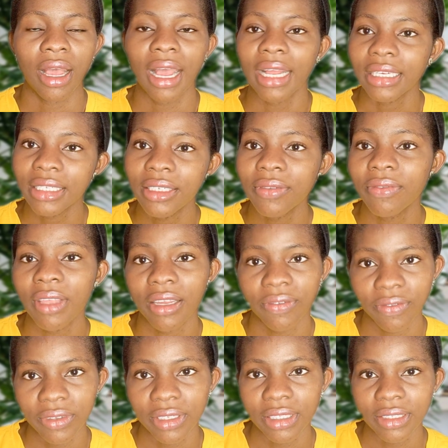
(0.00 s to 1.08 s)
achieve that
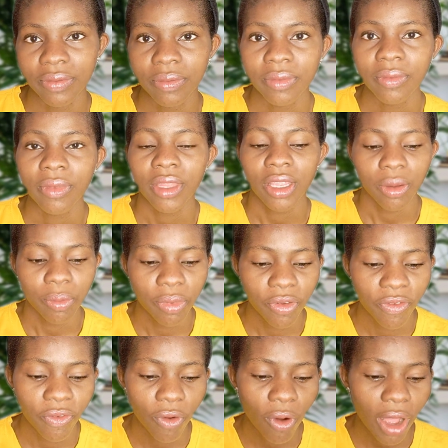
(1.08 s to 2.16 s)
feat.
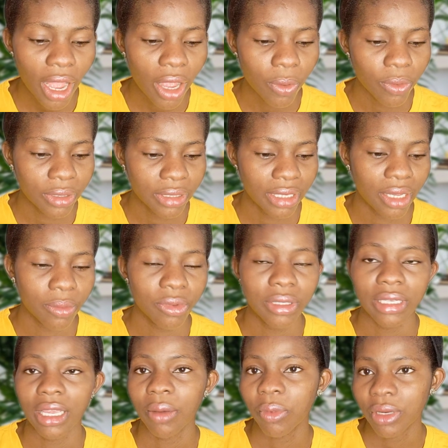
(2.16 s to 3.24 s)
Before I was able
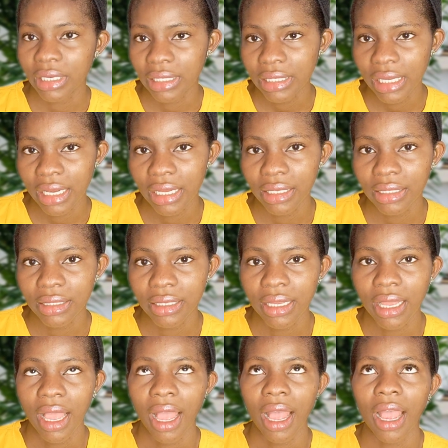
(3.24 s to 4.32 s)
to get monetized,
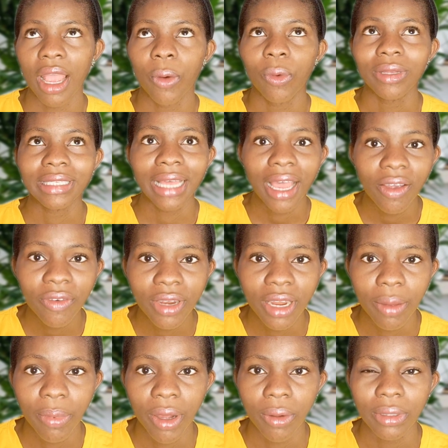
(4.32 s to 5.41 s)
I was having
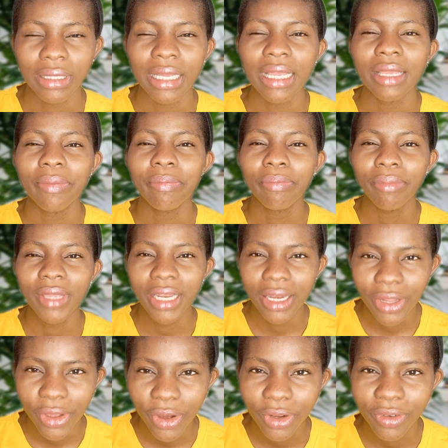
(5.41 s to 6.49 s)
about 1
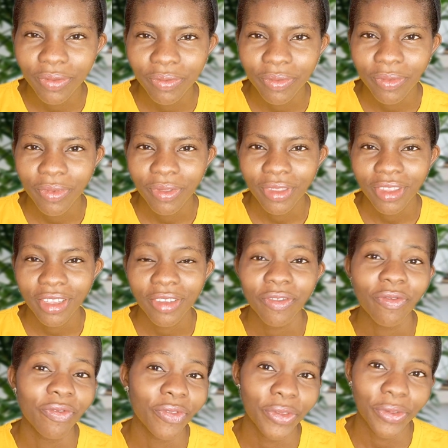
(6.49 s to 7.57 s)
million
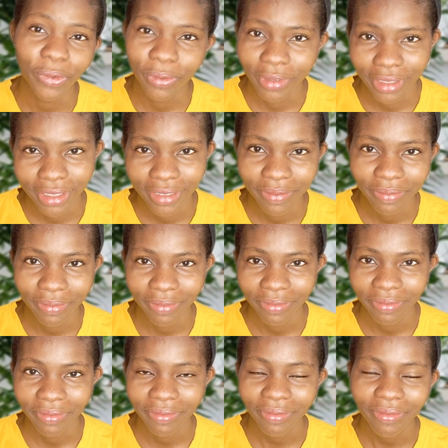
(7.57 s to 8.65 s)
views,
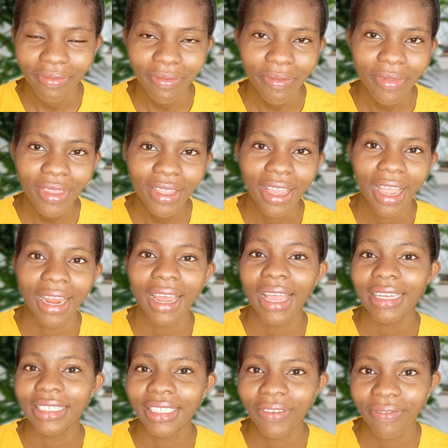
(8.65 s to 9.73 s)
and
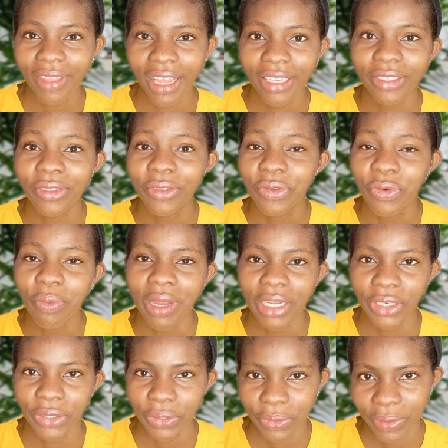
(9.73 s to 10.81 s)
I achieved that through my
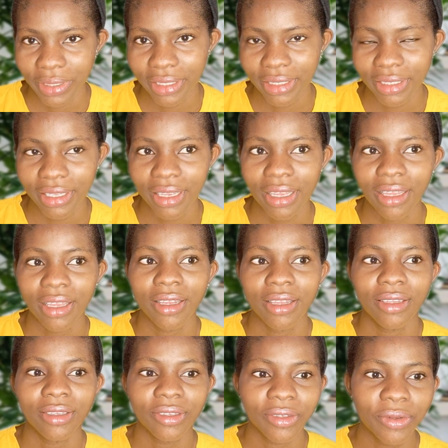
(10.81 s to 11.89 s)
shorts.
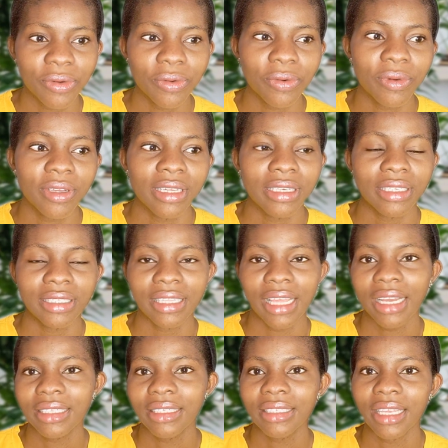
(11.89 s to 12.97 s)
So the
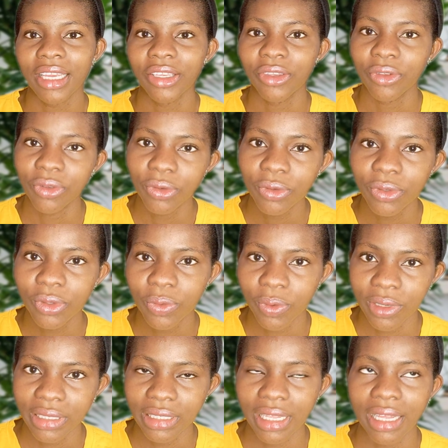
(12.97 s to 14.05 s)
tactics I used
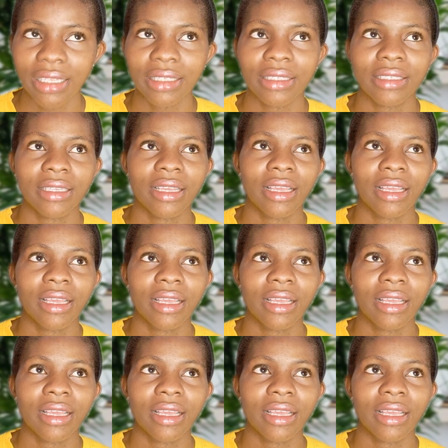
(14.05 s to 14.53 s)
was that